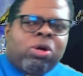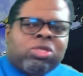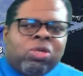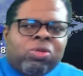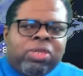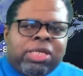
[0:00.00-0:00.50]

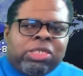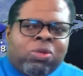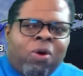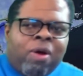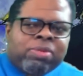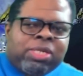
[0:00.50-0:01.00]
So this
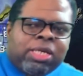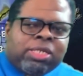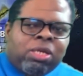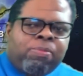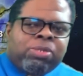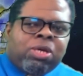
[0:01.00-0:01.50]
storm
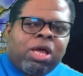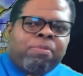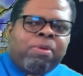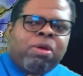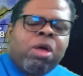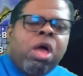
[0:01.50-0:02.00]
system is going to
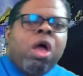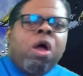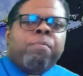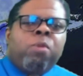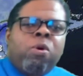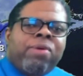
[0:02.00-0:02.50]
be
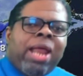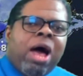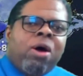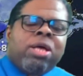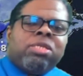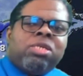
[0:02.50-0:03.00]
moving
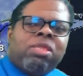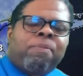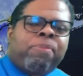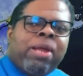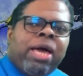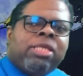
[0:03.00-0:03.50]
out into
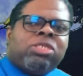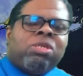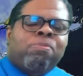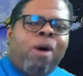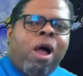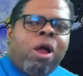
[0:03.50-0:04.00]
the plains
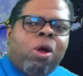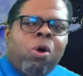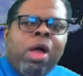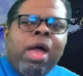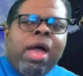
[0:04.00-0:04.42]
tomorrow,